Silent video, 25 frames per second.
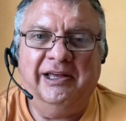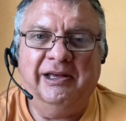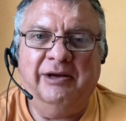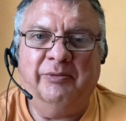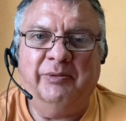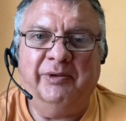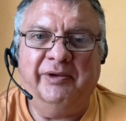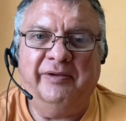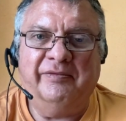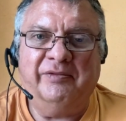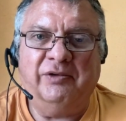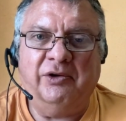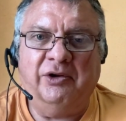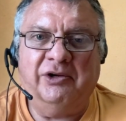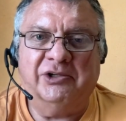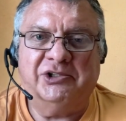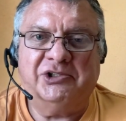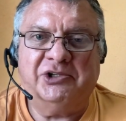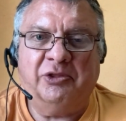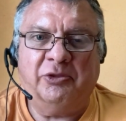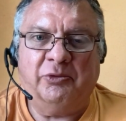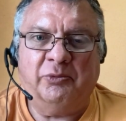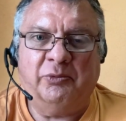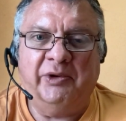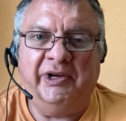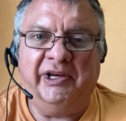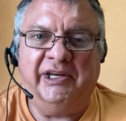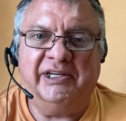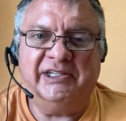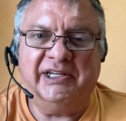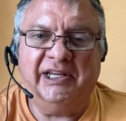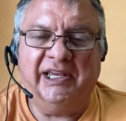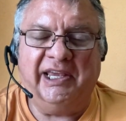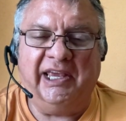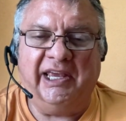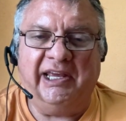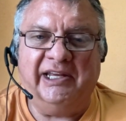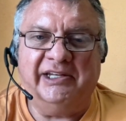We've lost three to
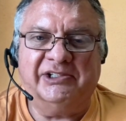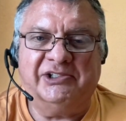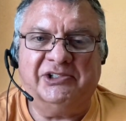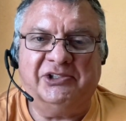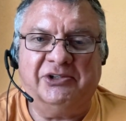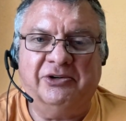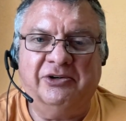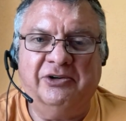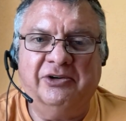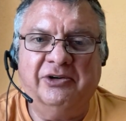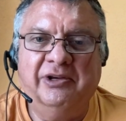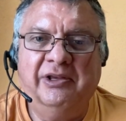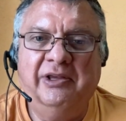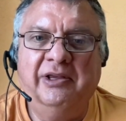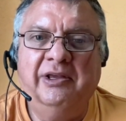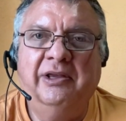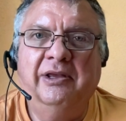cancer.